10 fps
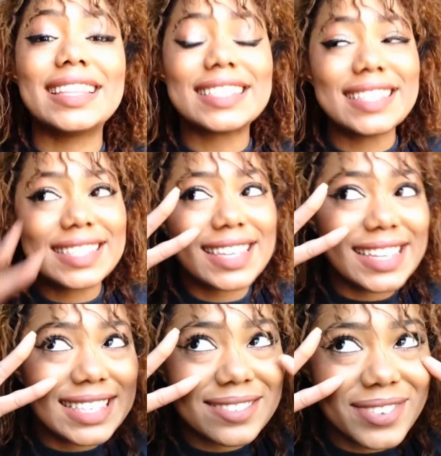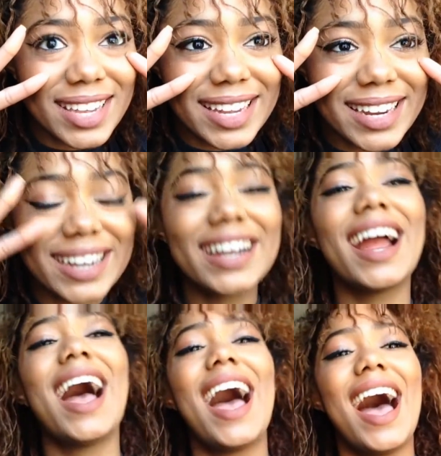this is
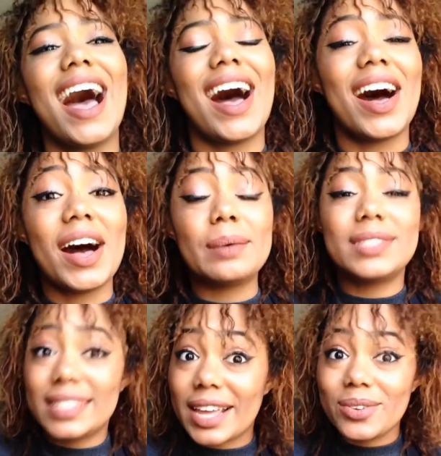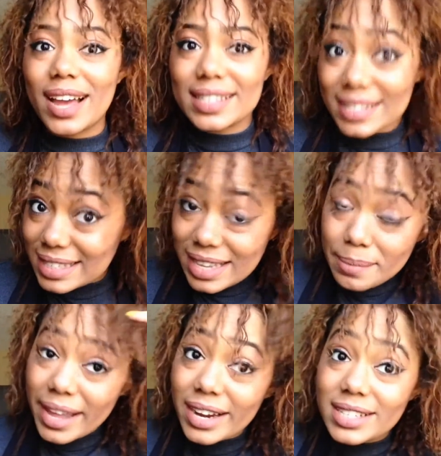KeySphere. Today you guys can see
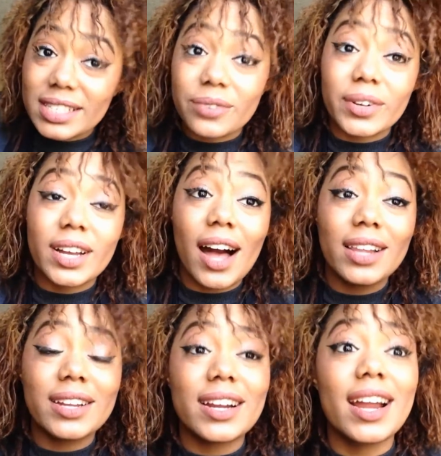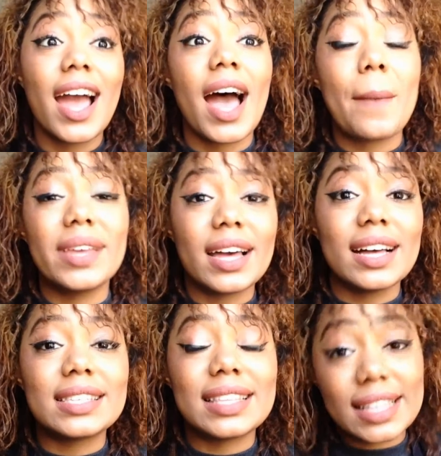that my hair is a different color
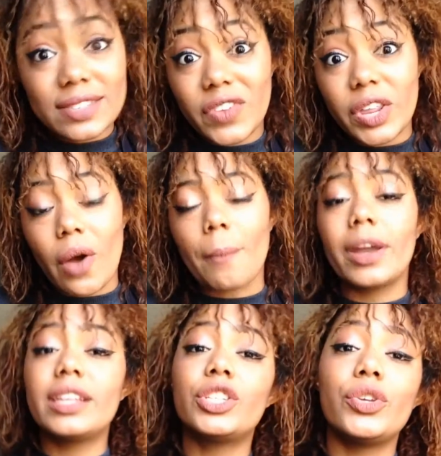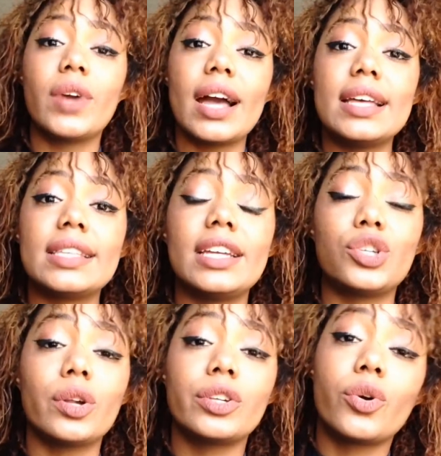because in this video I'm going to show you guys a
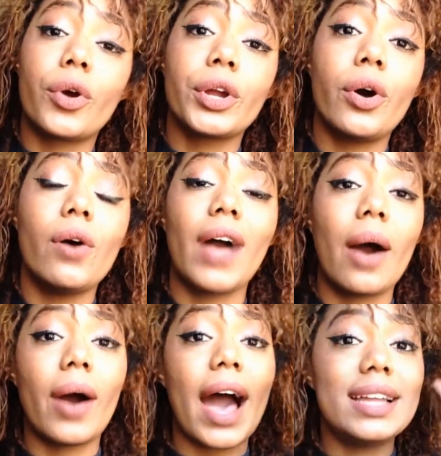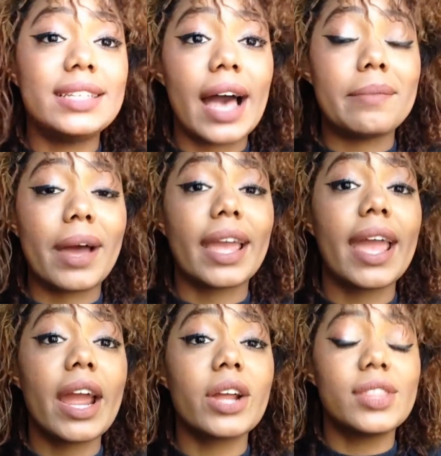short tutorial of how I dyed my
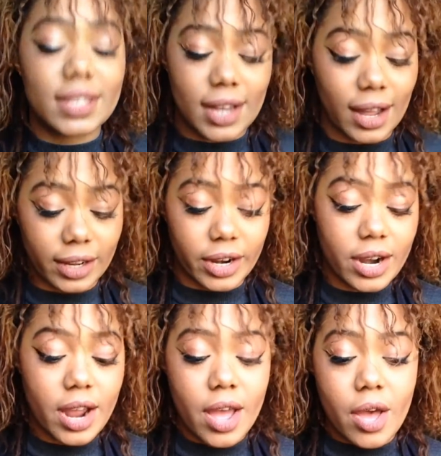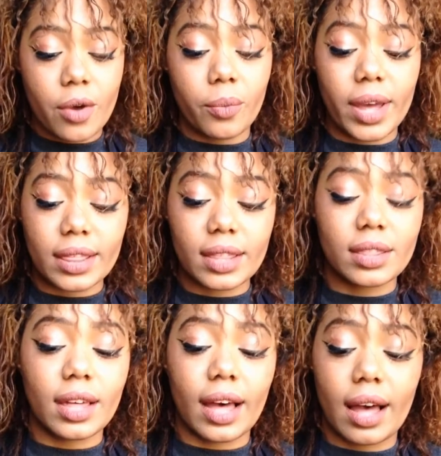hair this color with
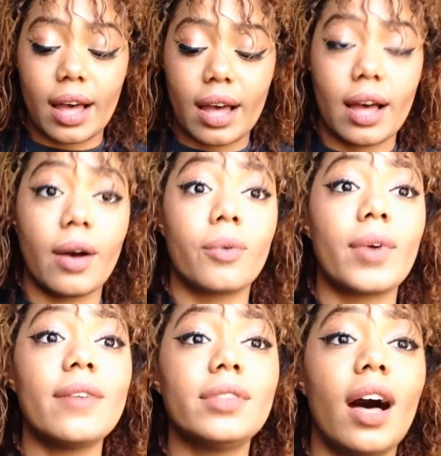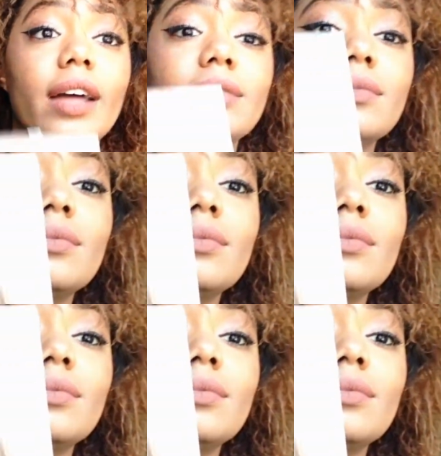the Revlon